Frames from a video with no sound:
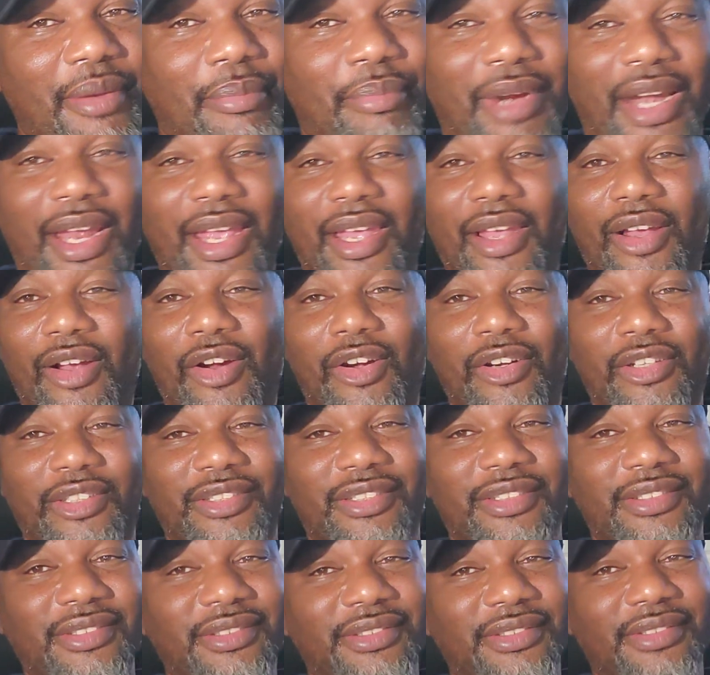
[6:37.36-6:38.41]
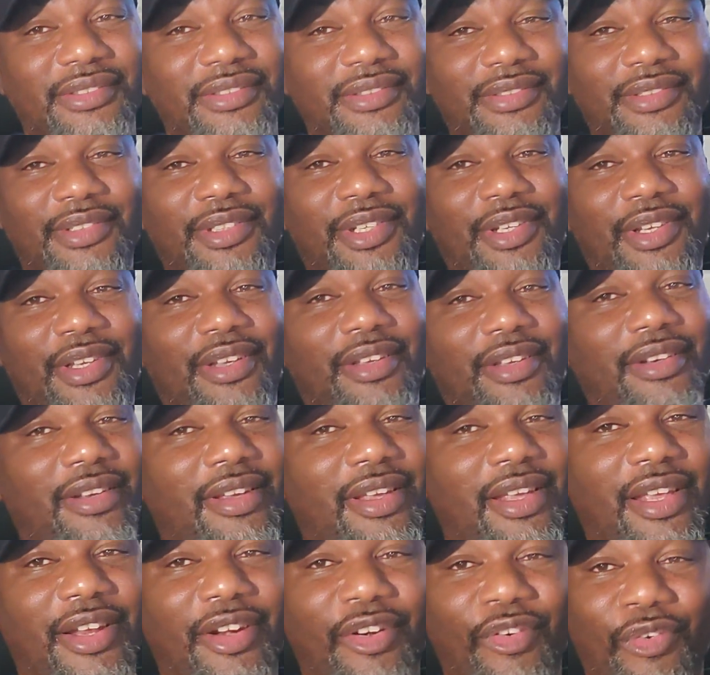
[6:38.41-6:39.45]
Brian Harsin, he done
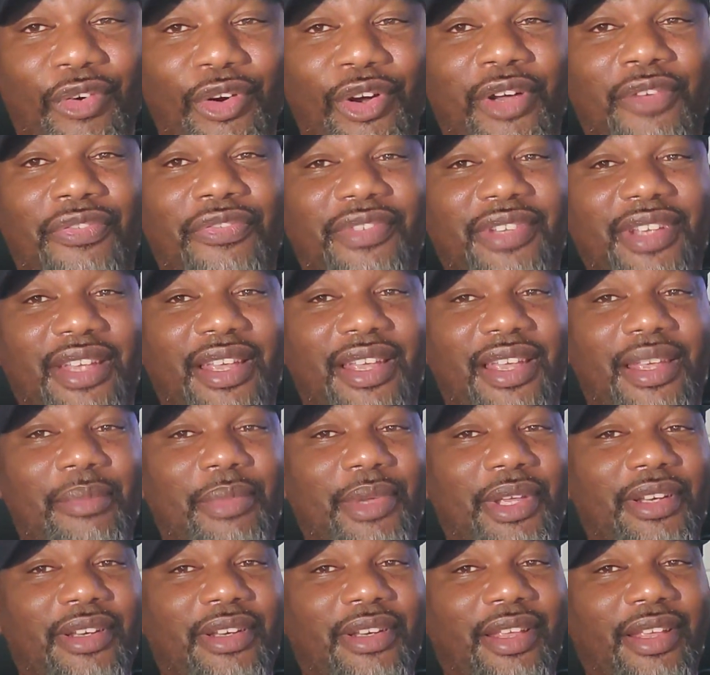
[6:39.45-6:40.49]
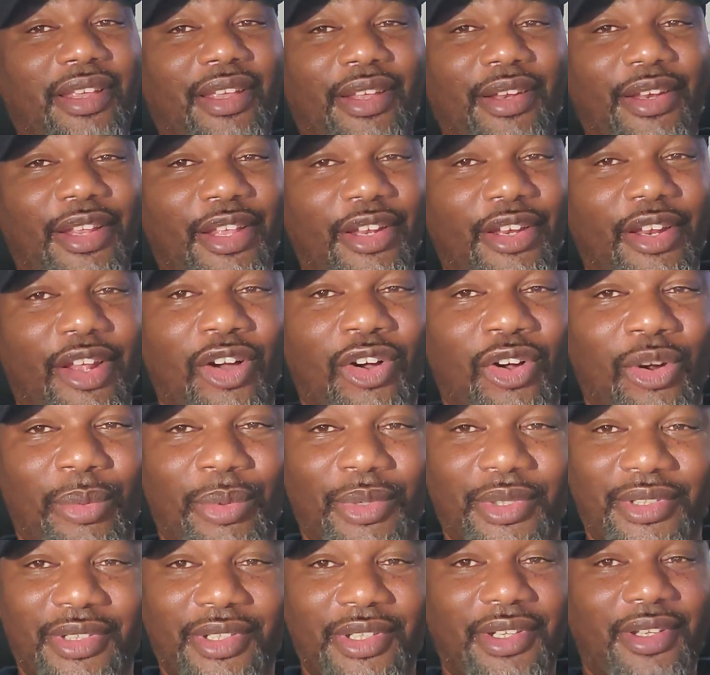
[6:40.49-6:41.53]
had a rough time at
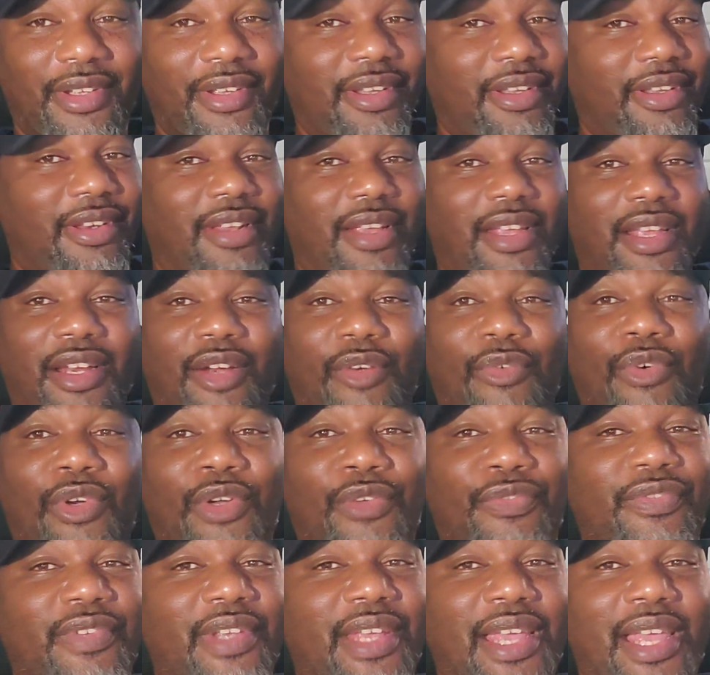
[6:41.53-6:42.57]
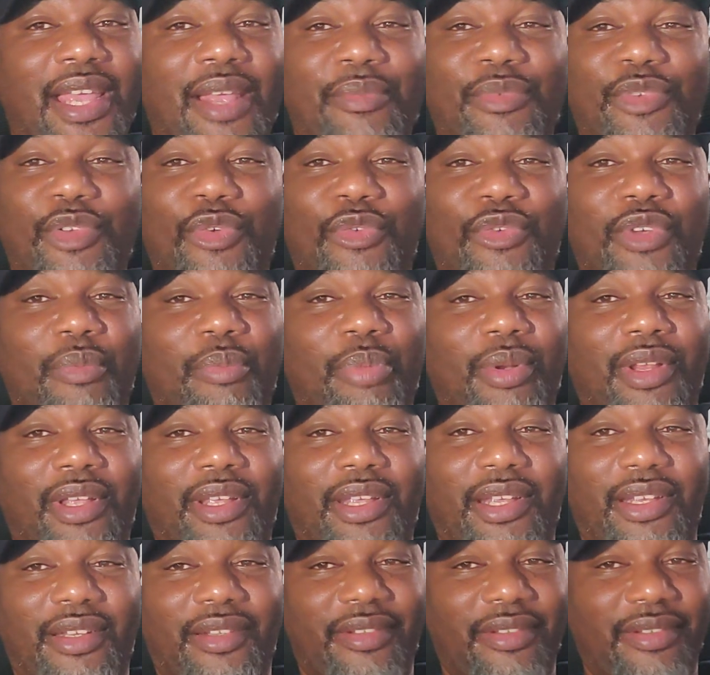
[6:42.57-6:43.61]
Auburn. He done had a rough times on the
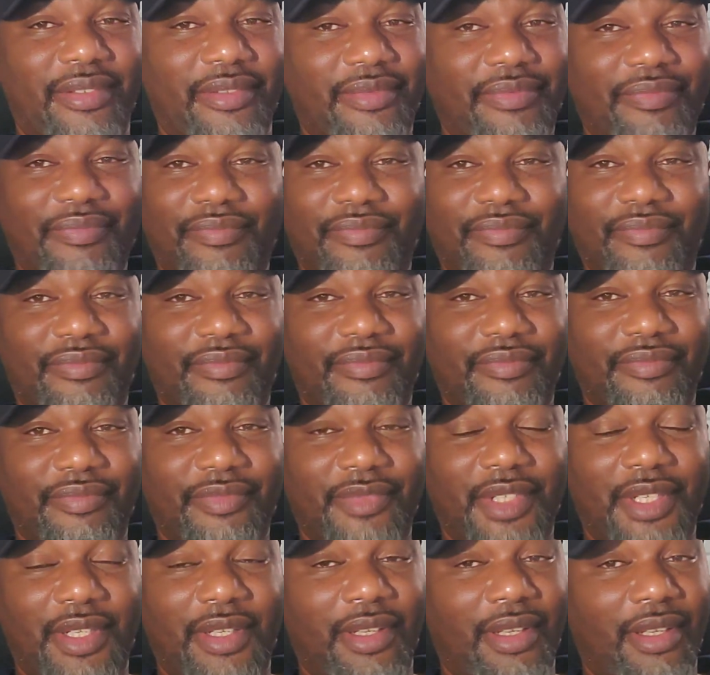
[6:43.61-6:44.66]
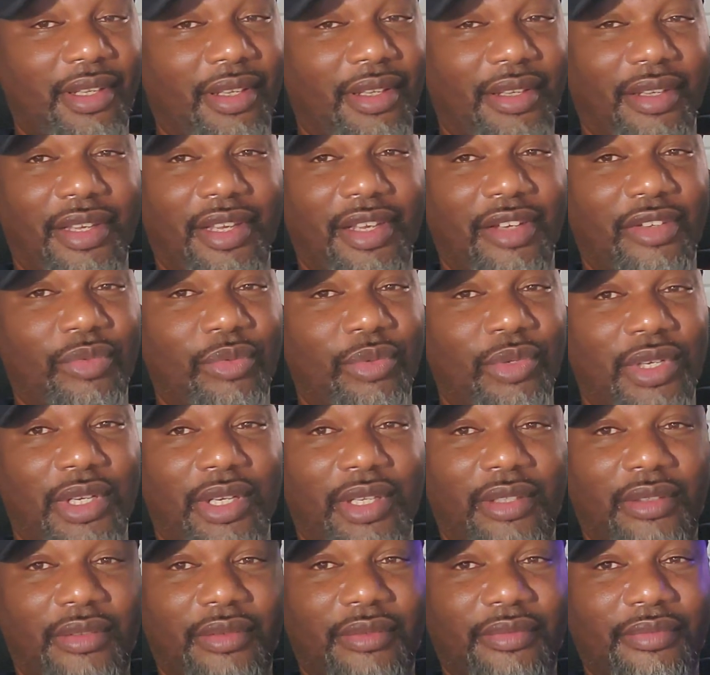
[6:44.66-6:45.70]
plains. And guess
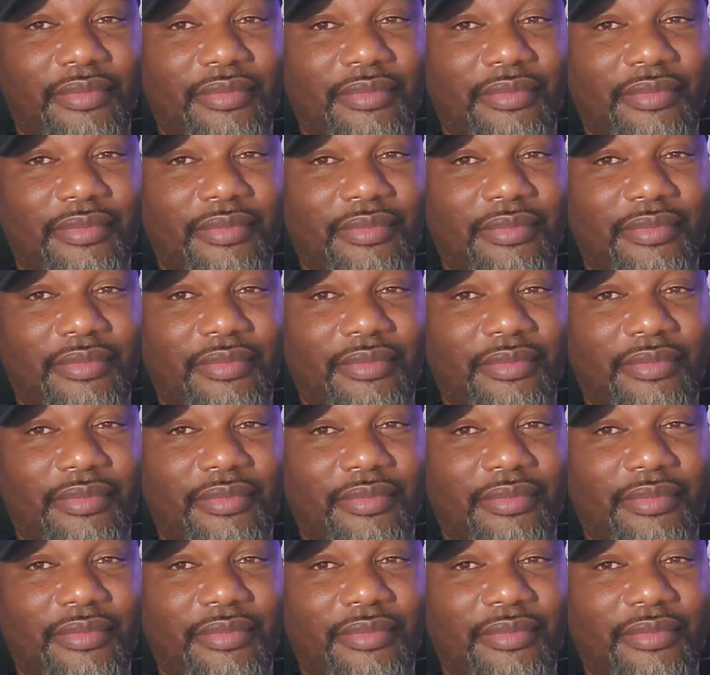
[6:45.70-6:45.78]
what?